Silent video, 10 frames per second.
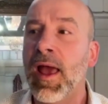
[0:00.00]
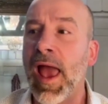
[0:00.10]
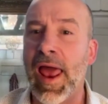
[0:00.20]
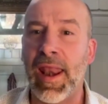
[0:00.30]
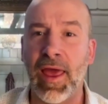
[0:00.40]

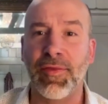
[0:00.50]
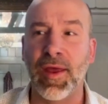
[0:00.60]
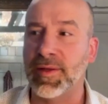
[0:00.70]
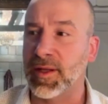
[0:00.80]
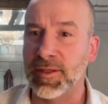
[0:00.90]
And
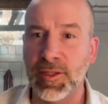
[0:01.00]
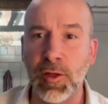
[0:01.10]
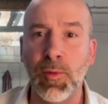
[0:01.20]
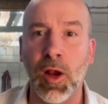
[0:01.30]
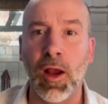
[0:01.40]
as a
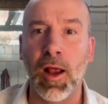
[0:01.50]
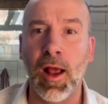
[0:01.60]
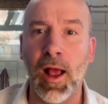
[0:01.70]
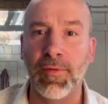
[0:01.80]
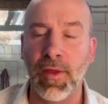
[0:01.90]
consumer
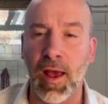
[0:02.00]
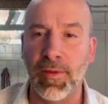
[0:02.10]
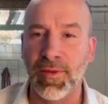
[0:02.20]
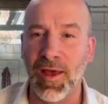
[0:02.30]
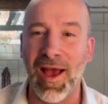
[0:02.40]
on
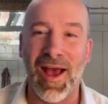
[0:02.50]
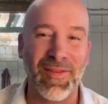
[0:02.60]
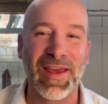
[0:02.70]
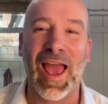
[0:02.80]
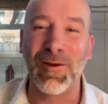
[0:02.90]
on
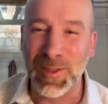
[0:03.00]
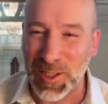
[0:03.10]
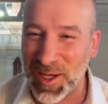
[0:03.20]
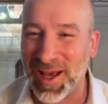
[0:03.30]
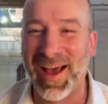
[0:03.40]
the
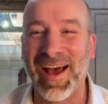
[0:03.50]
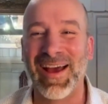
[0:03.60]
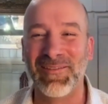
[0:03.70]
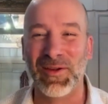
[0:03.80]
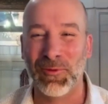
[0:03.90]
couch,
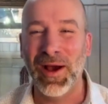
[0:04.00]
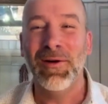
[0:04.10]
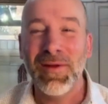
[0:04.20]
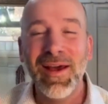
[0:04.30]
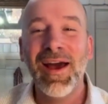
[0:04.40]
if you will,